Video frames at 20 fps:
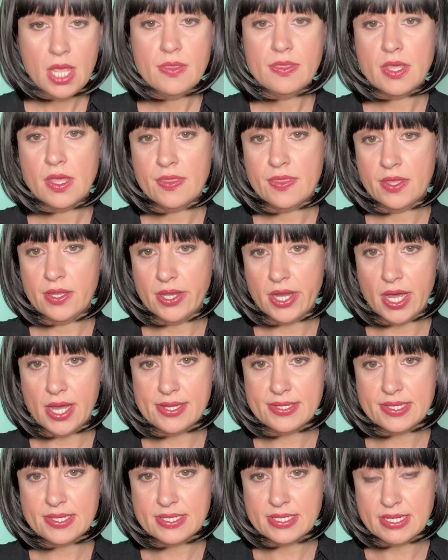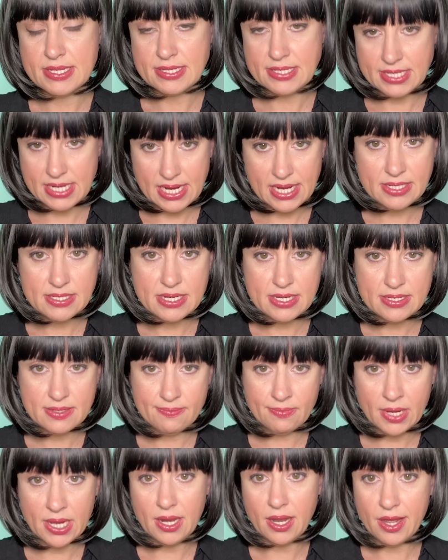that the narcissist needed
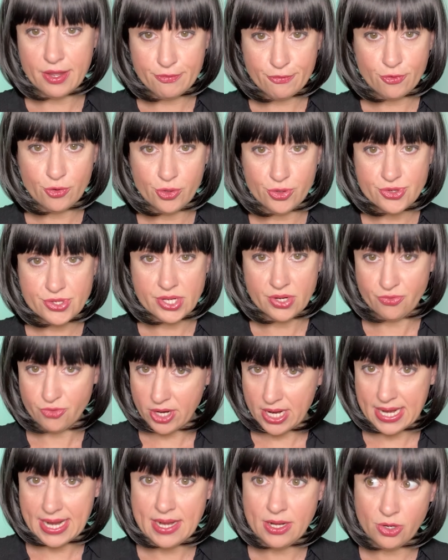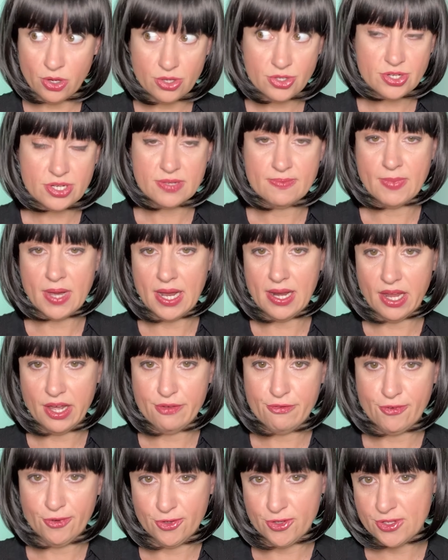my life force, and really not just my life
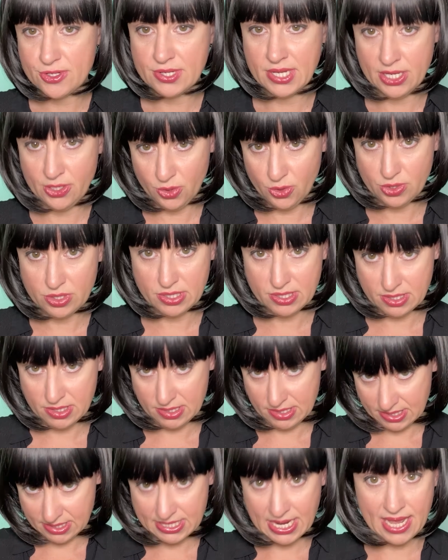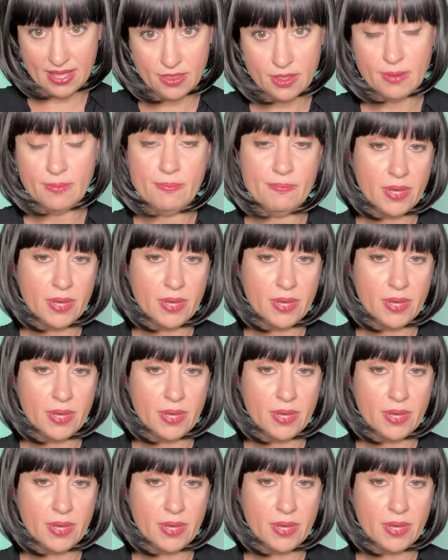force in order to sustain them,